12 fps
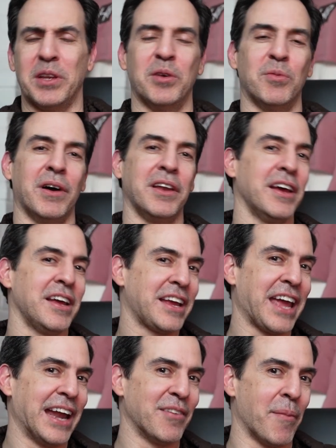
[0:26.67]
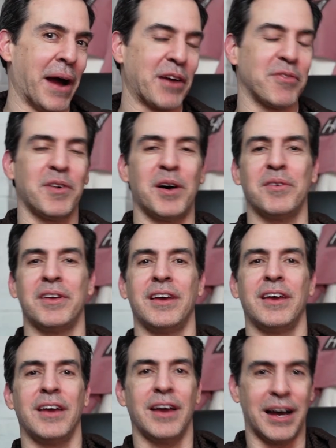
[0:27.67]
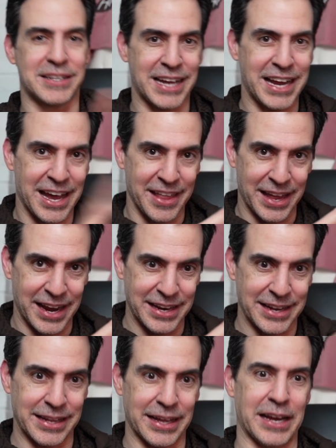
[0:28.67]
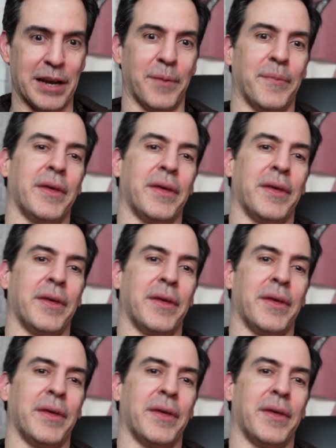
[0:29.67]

new one, you can't have a microphone? I'll tell you how that ended later.